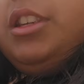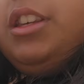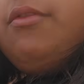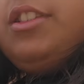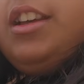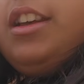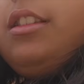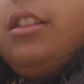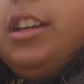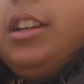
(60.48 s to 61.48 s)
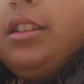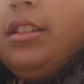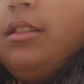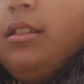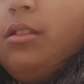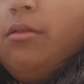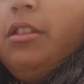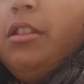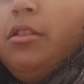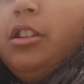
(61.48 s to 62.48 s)
but even then, like, it's
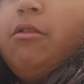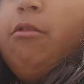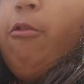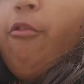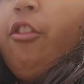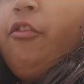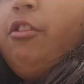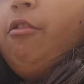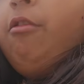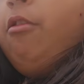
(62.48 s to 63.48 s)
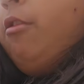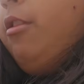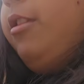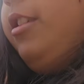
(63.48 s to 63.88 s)
really only cool for if you're